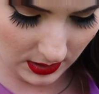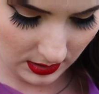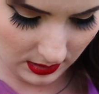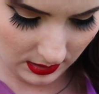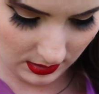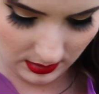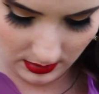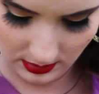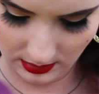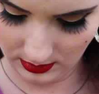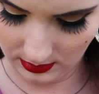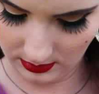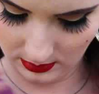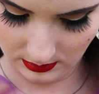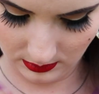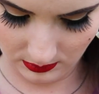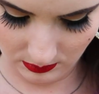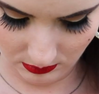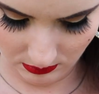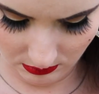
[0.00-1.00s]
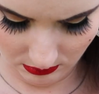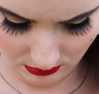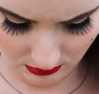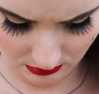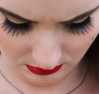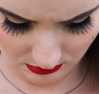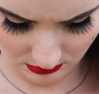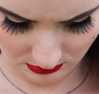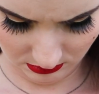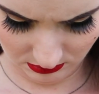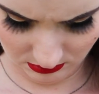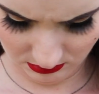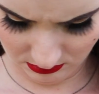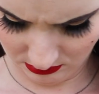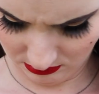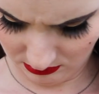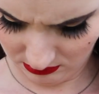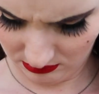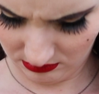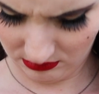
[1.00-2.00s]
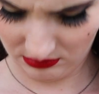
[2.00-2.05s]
least this one is fully lined.